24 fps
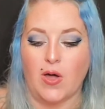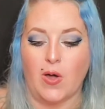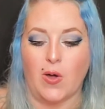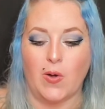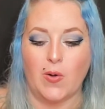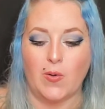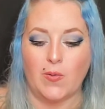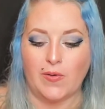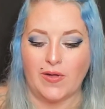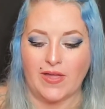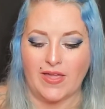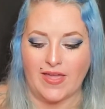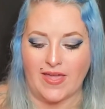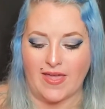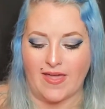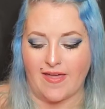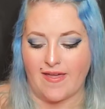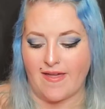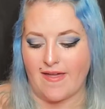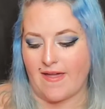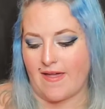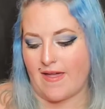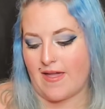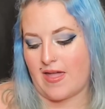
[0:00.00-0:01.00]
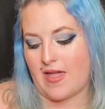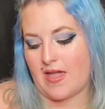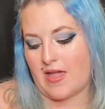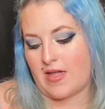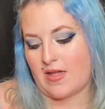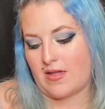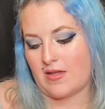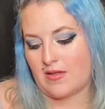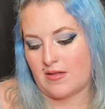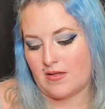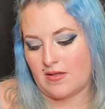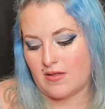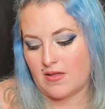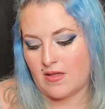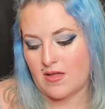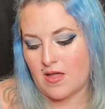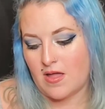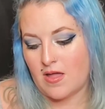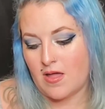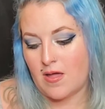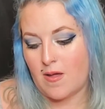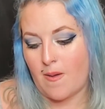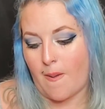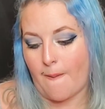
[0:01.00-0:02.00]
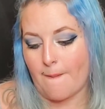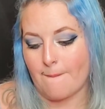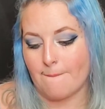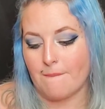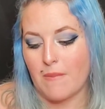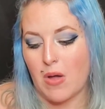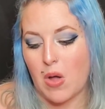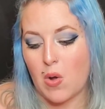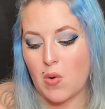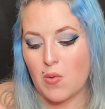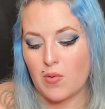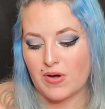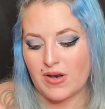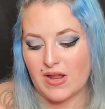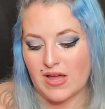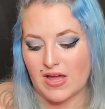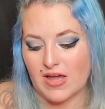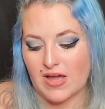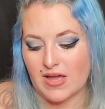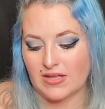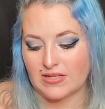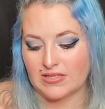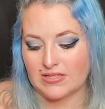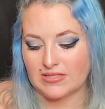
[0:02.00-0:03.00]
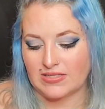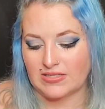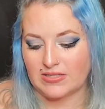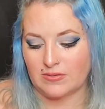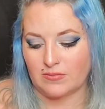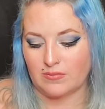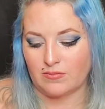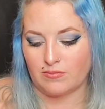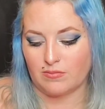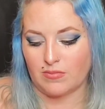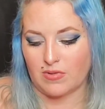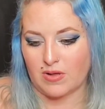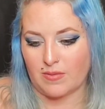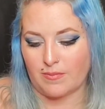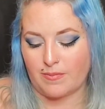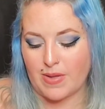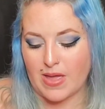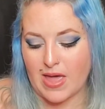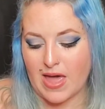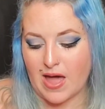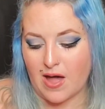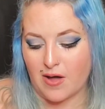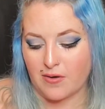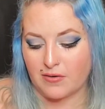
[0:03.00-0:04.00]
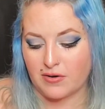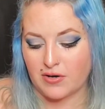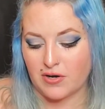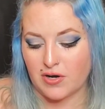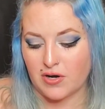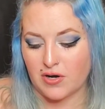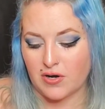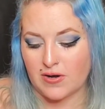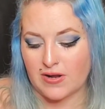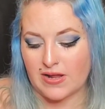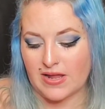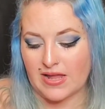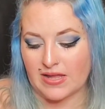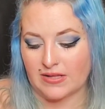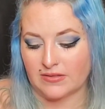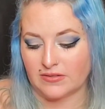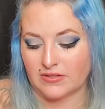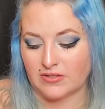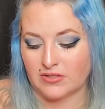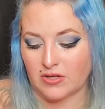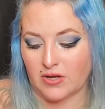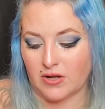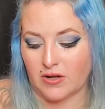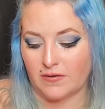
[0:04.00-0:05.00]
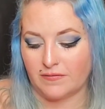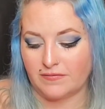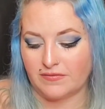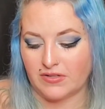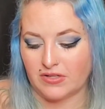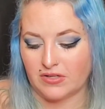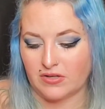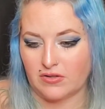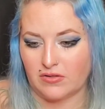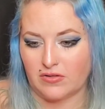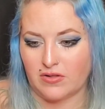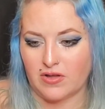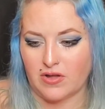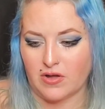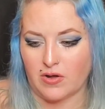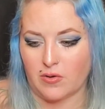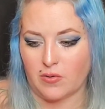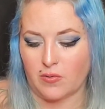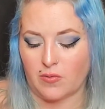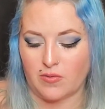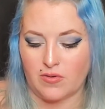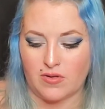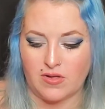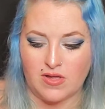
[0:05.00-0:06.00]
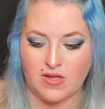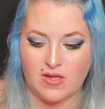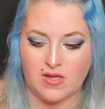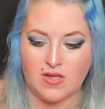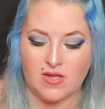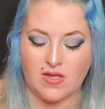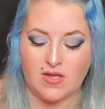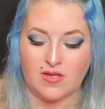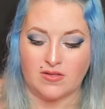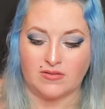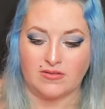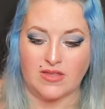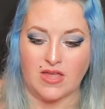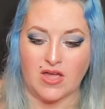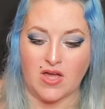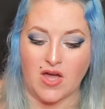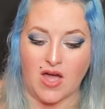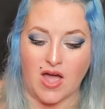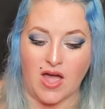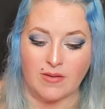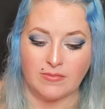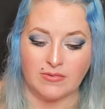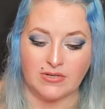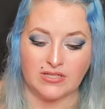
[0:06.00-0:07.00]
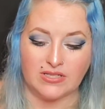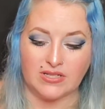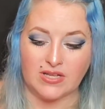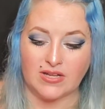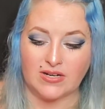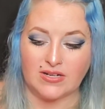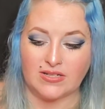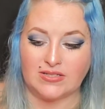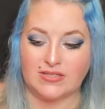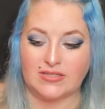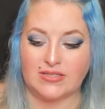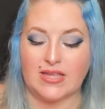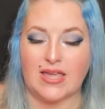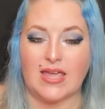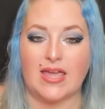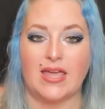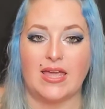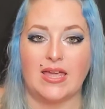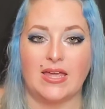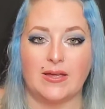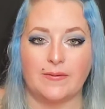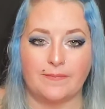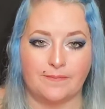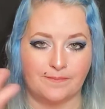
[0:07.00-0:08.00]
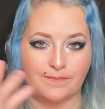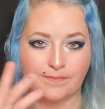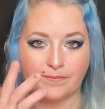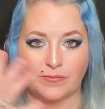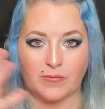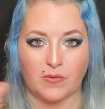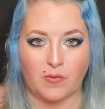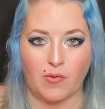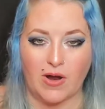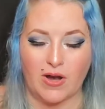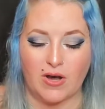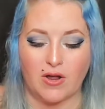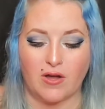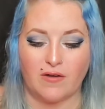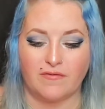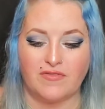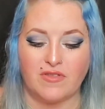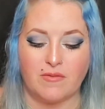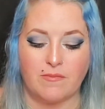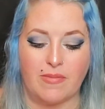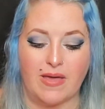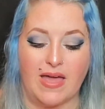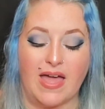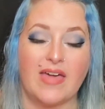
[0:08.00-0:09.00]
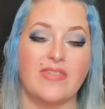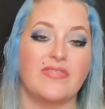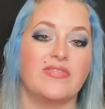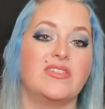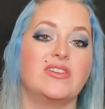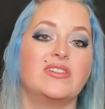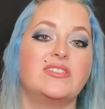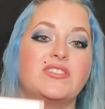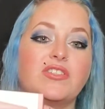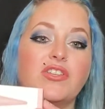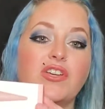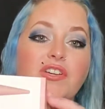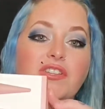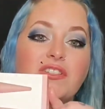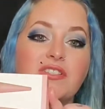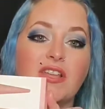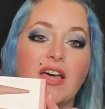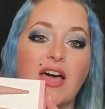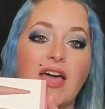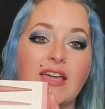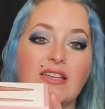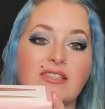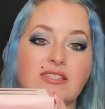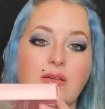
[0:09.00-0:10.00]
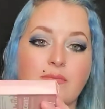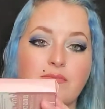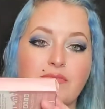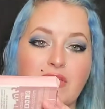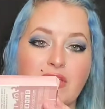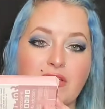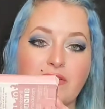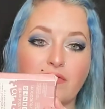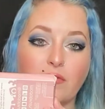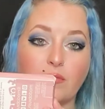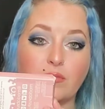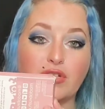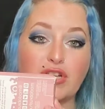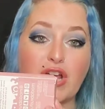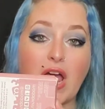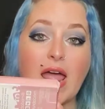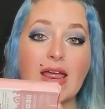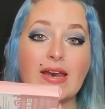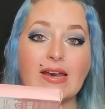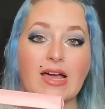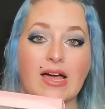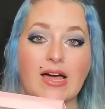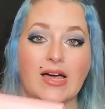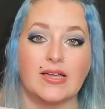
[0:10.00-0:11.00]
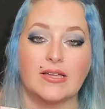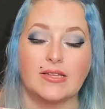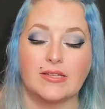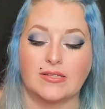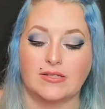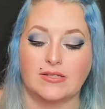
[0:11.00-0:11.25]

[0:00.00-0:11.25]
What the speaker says: Okay. Modus Powder and Soft Glow. Now, I'm just gonna say right off the bat, this looks like something from China.